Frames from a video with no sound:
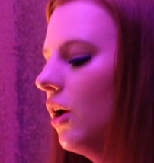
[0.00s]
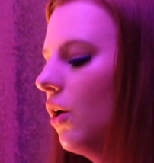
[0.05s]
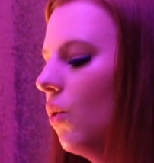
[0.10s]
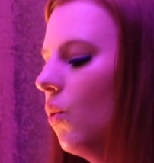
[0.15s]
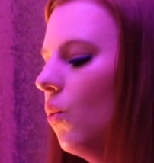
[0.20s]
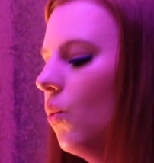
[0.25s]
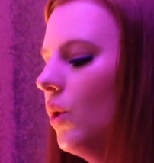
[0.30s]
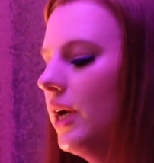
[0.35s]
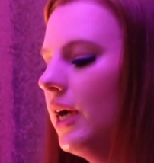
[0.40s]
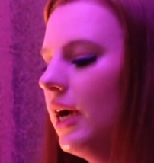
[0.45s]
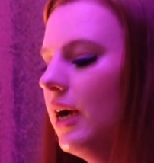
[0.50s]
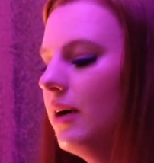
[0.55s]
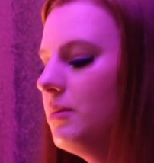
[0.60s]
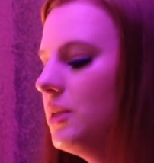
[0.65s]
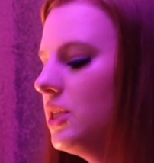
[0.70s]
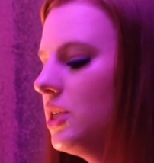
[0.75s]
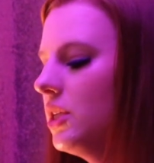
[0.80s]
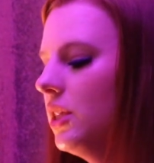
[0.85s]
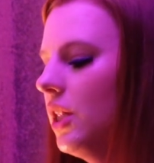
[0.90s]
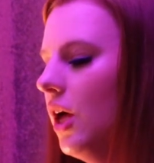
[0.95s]
when it
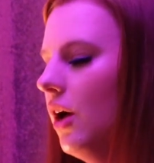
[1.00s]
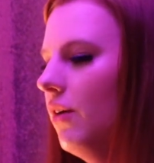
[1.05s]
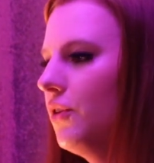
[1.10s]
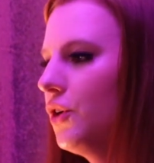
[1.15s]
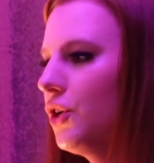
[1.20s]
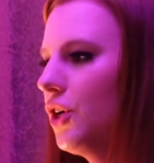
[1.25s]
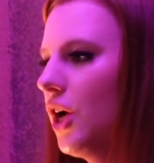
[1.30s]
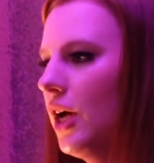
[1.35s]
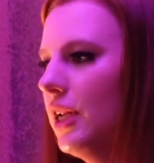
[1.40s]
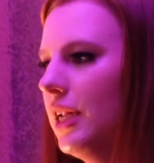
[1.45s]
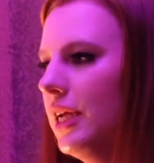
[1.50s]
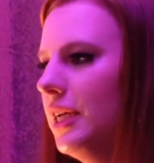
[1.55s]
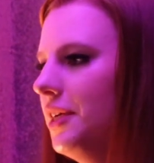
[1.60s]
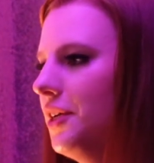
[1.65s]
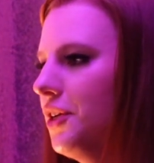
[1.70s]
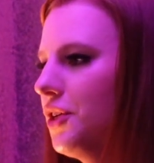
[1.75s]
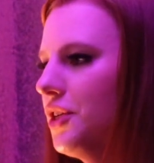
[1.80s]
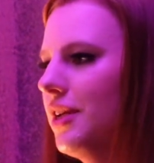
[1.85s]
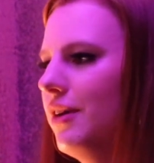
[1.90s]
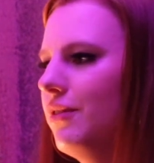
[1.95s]
comes to love, you're not letting
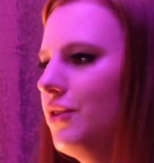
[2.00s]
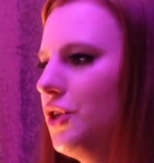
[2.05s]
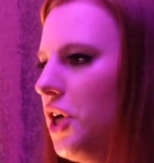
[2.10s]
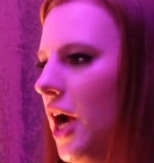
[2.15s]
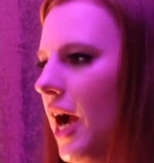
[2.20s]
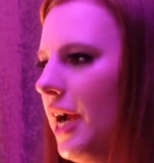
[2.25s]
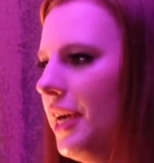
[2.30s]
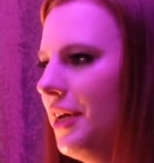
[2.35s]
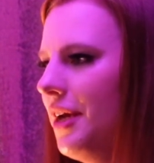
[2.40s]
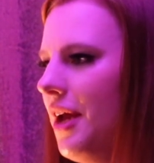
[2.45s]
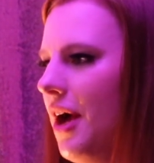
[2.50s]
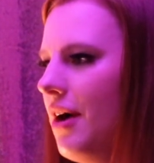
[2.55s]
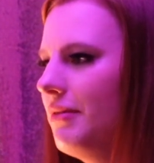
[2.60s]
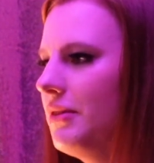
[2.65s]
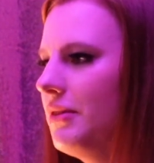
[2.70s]
yourself shine enough.